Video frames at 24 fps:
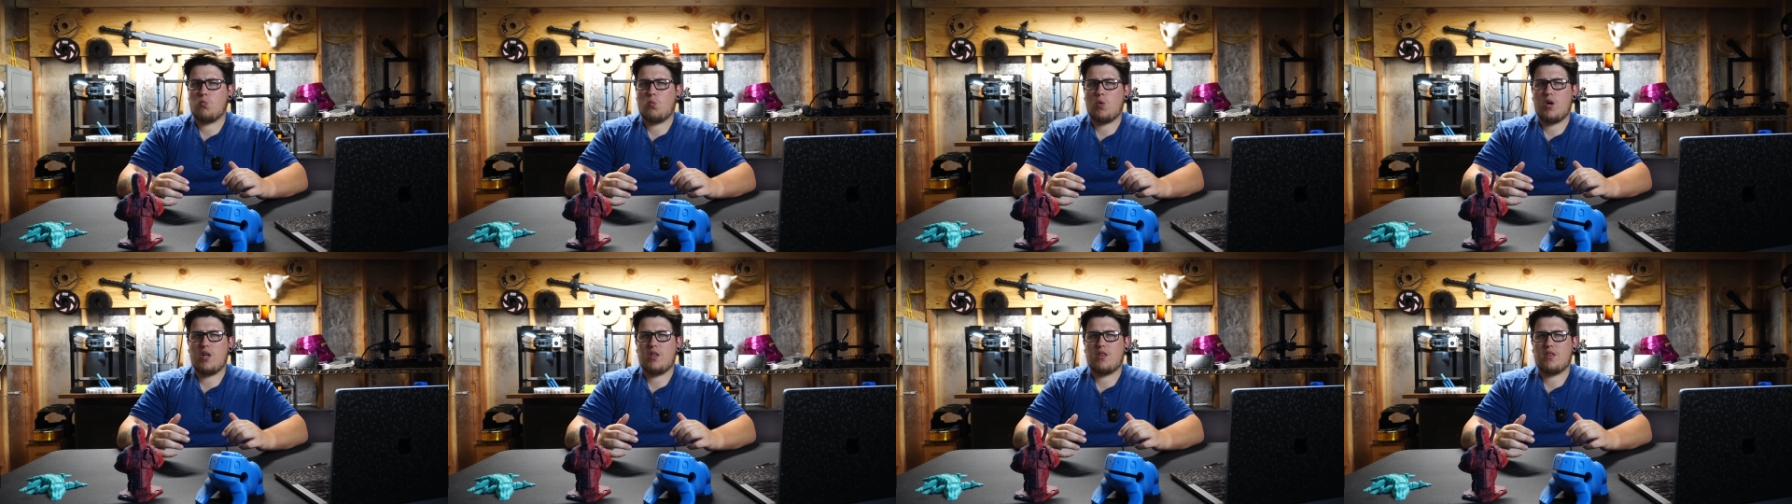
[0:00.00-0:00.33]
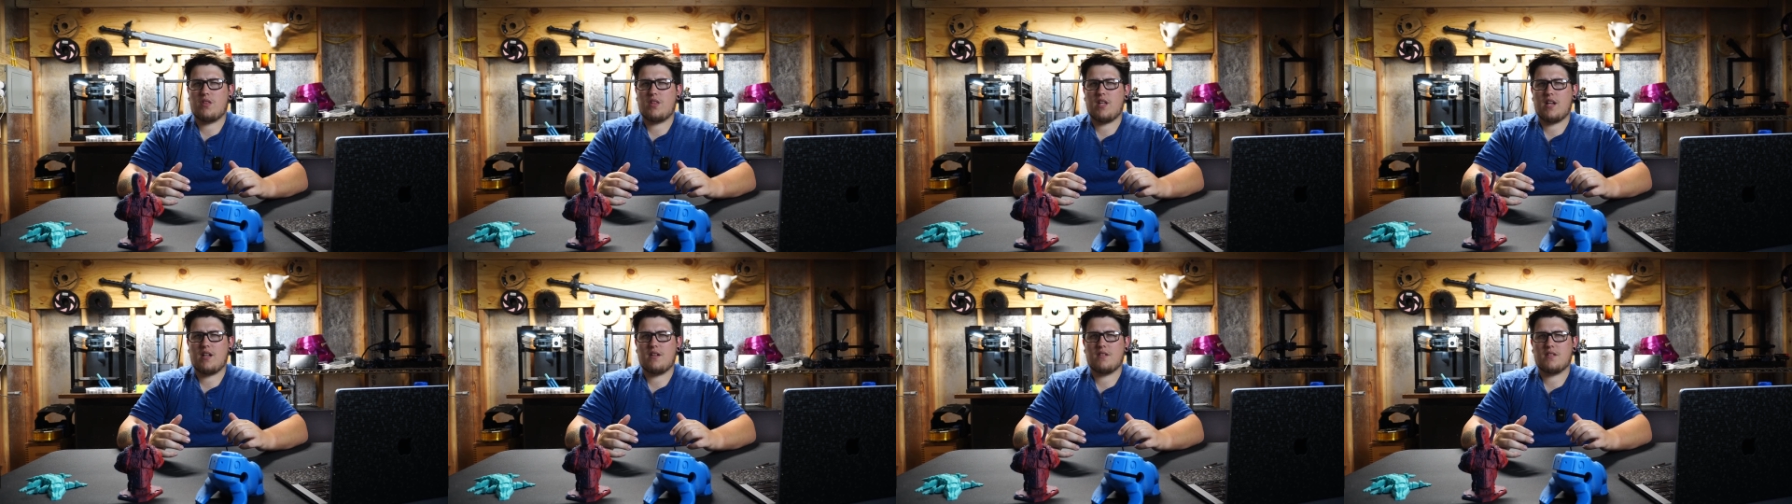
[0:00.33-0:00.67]
with
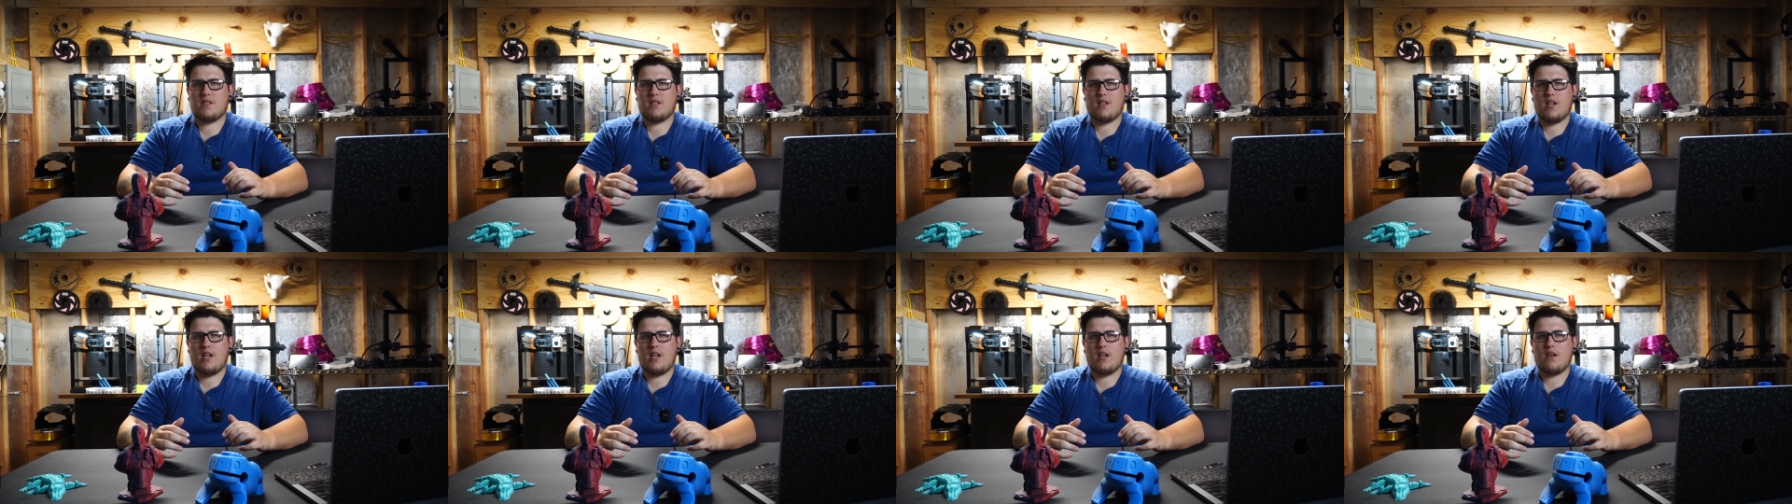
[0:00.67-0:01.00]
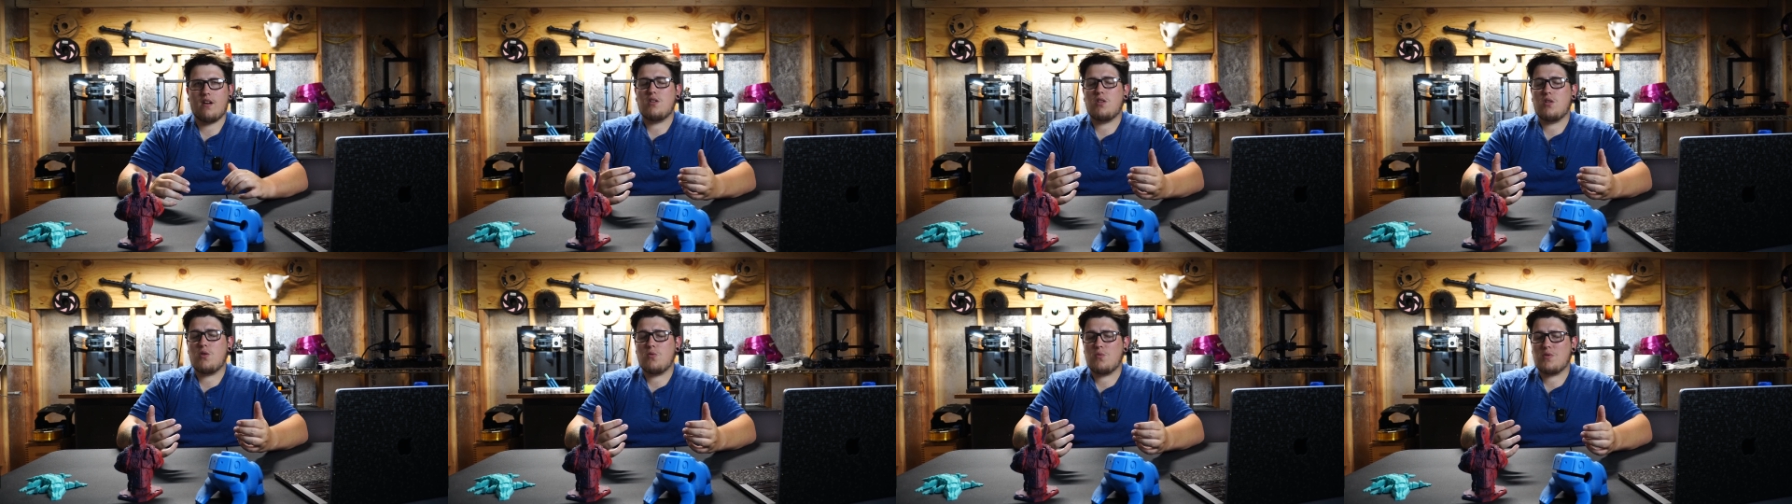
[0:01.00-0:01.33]
things like
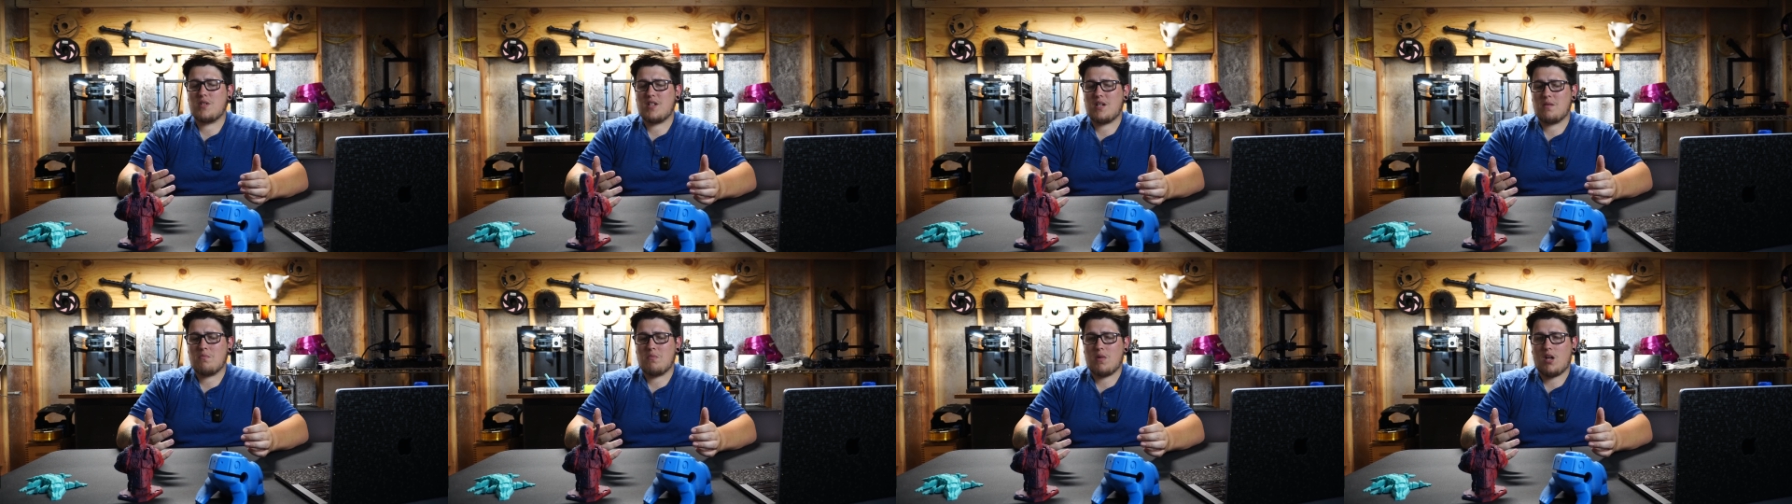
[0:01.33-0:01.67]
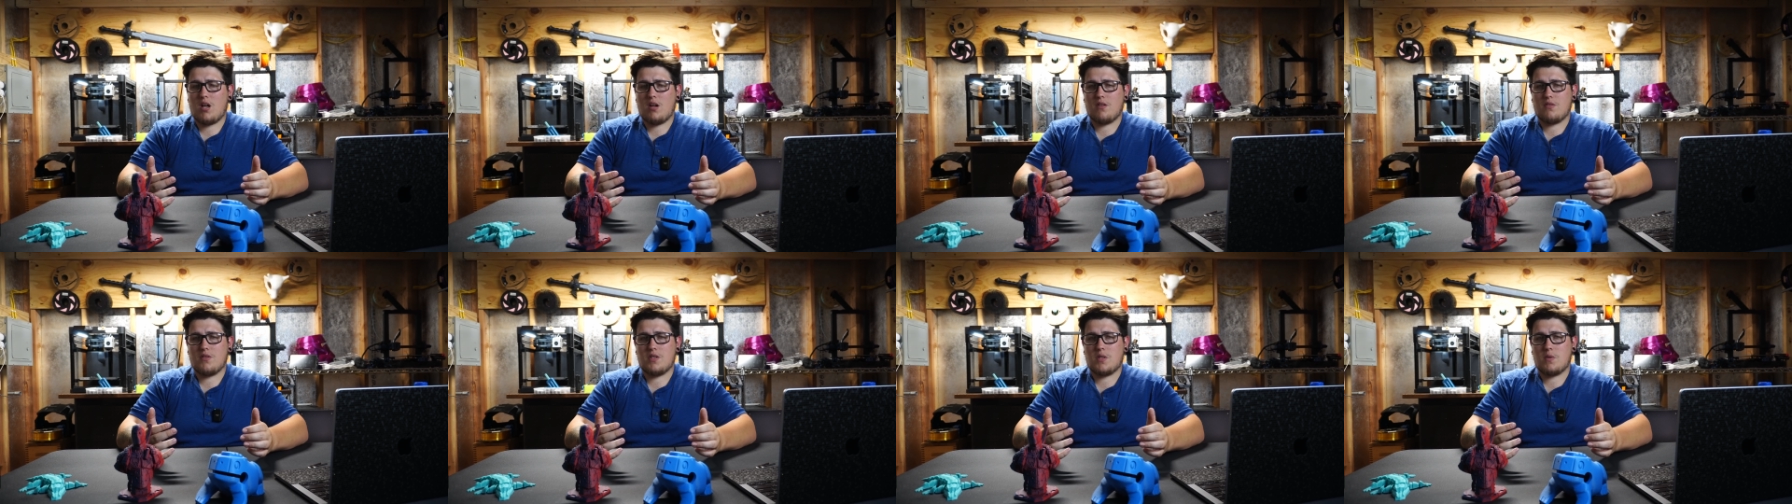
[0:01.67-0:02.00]
using
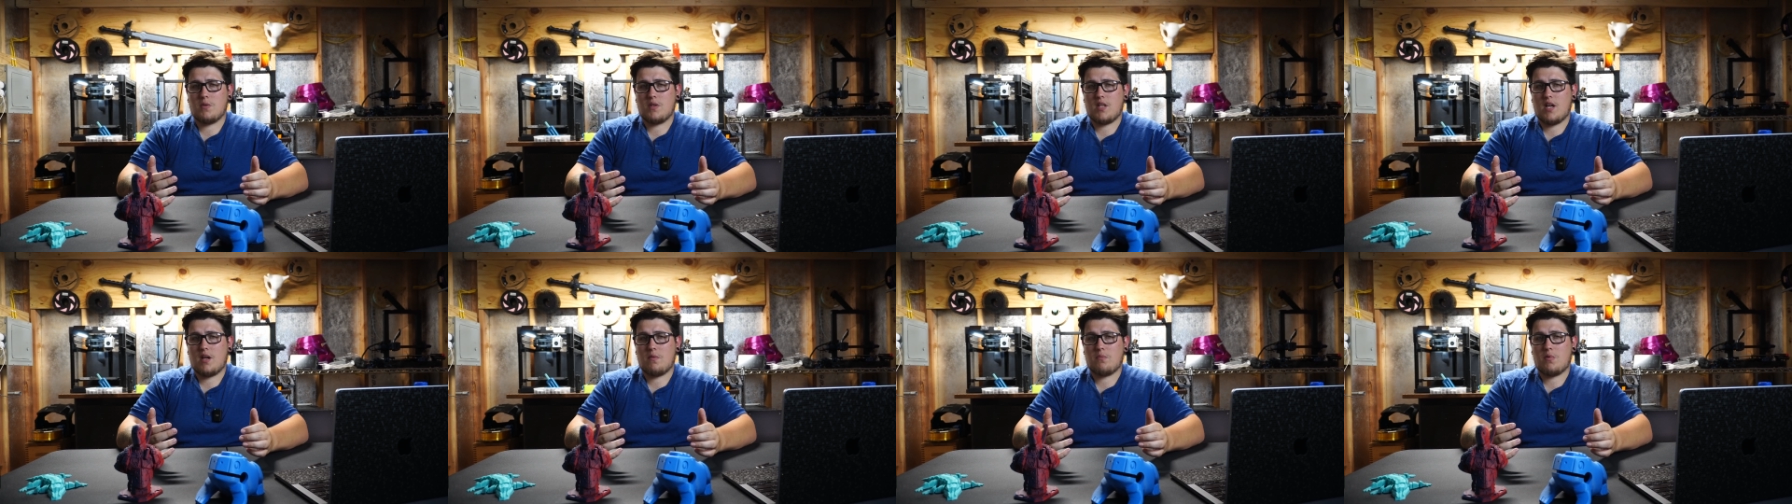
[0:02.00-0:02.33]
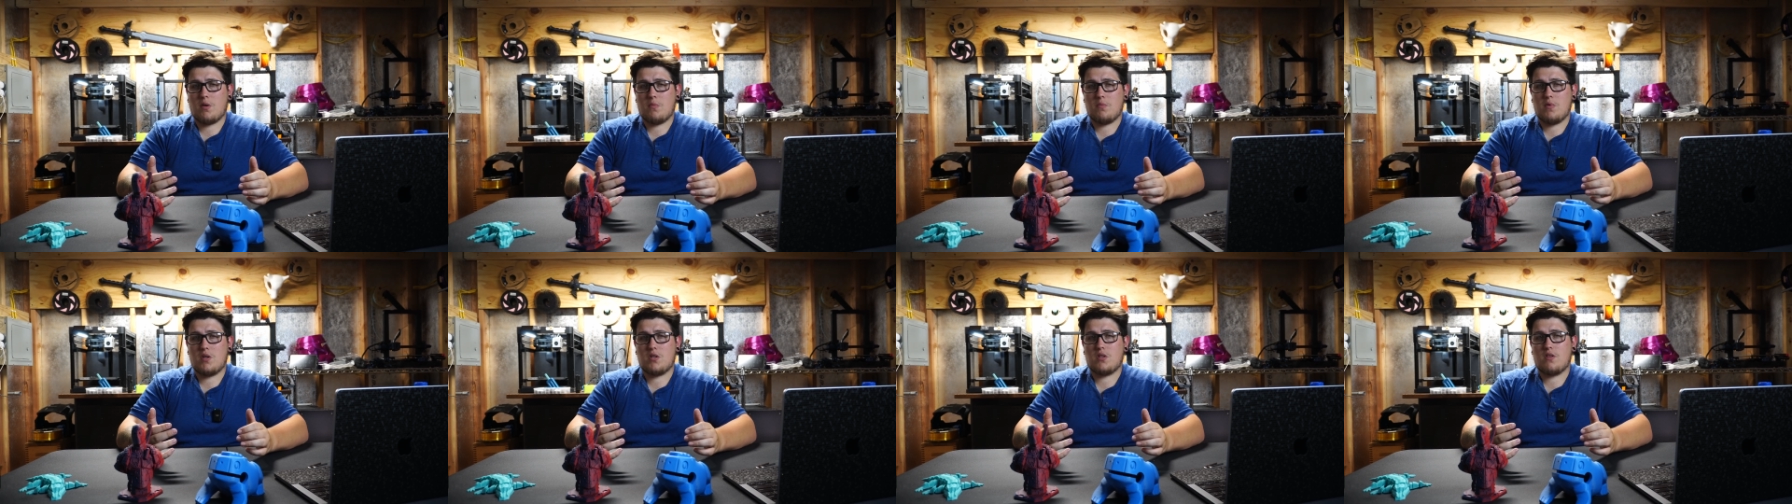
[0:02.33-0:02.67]
models without
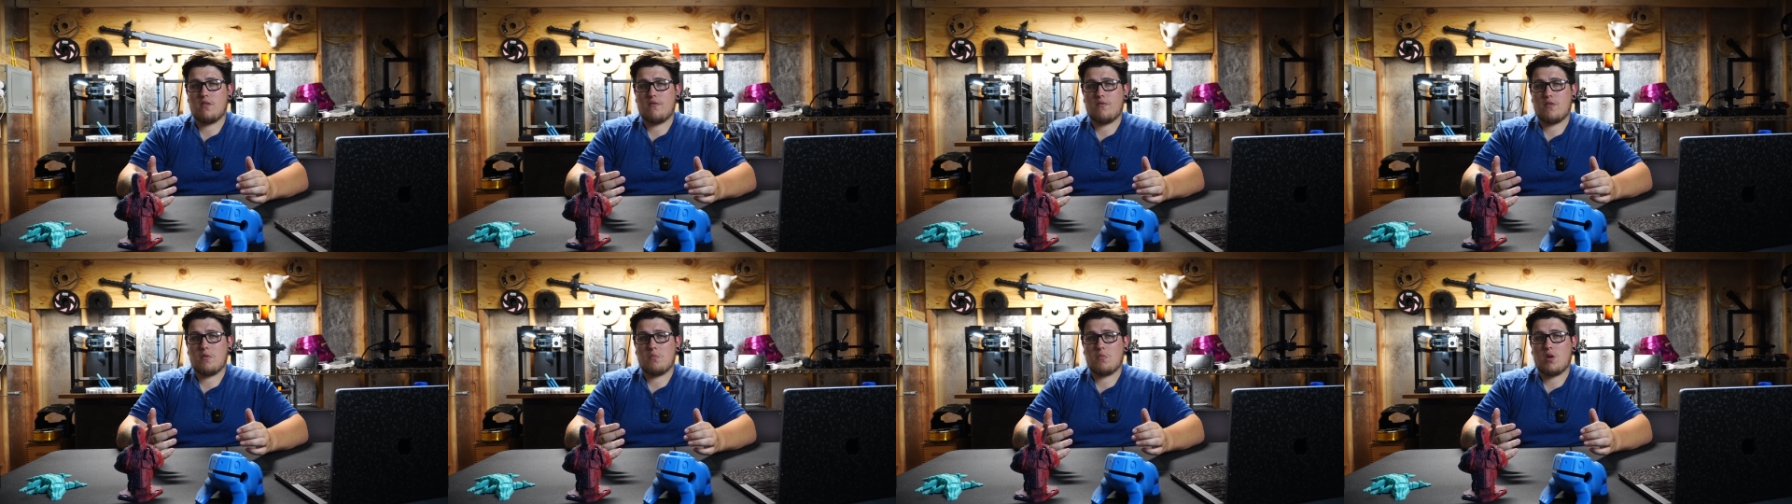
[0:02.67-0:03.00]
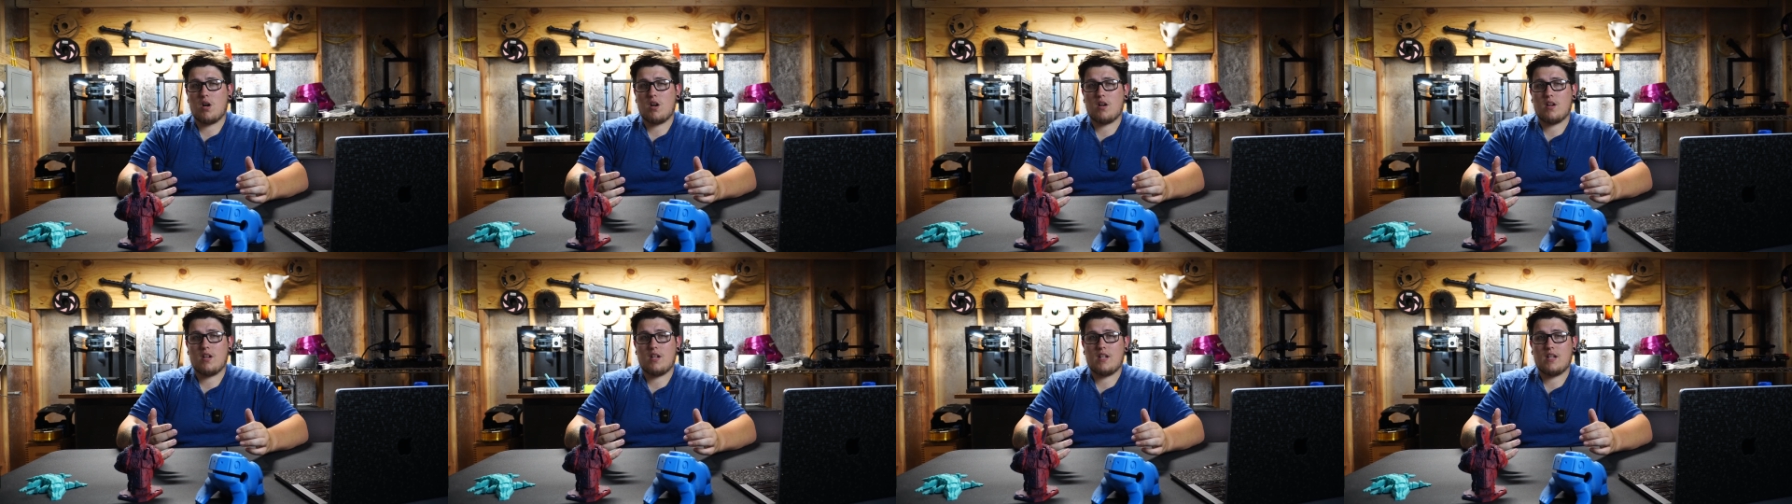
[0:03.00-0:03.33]
permission for
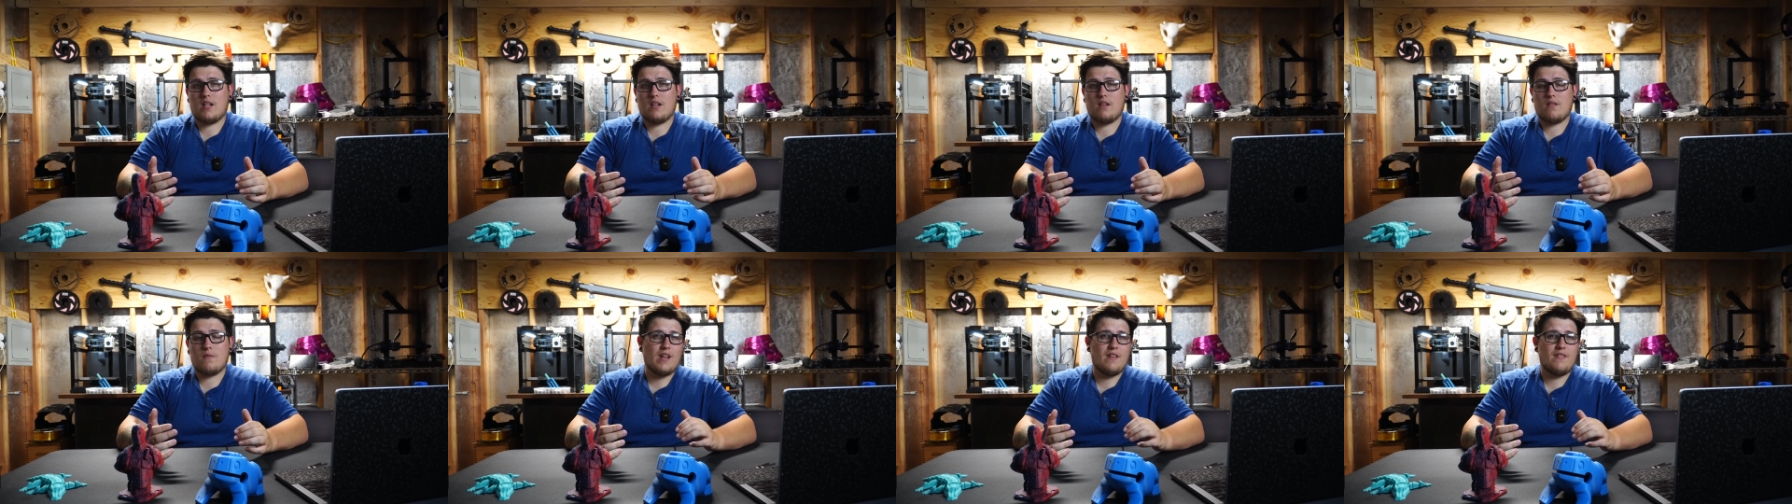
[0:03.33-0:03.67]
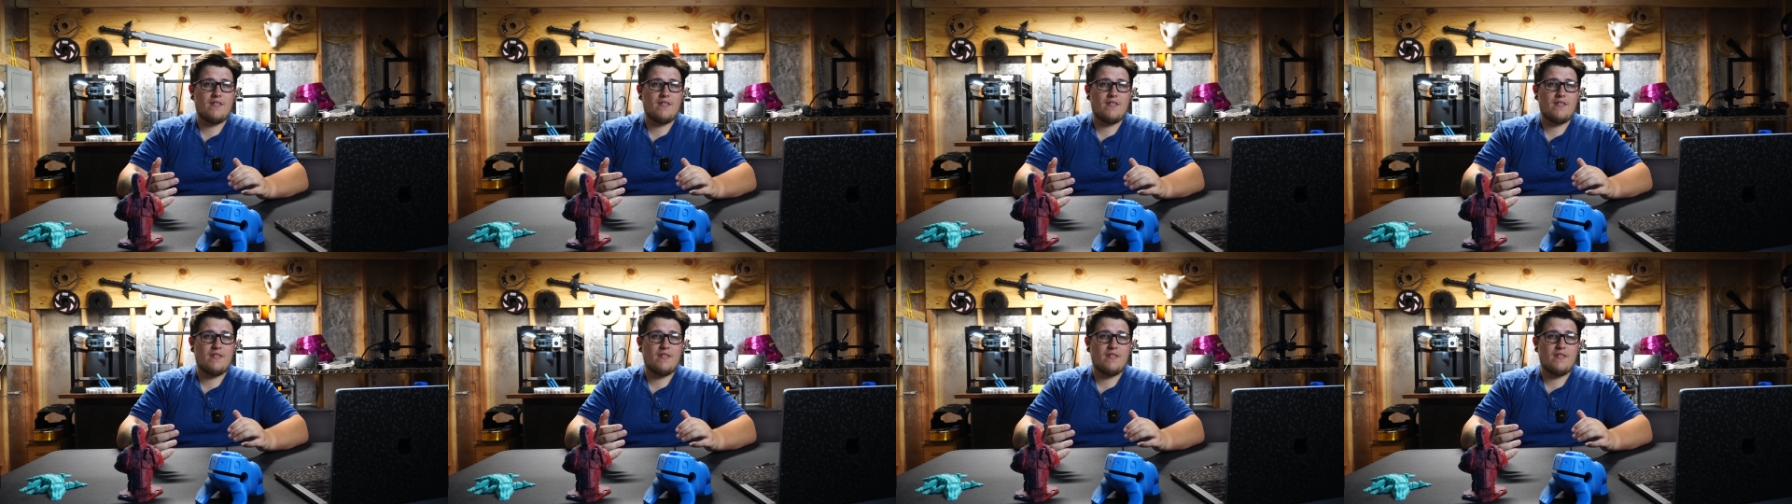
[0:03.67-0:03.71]
marketing.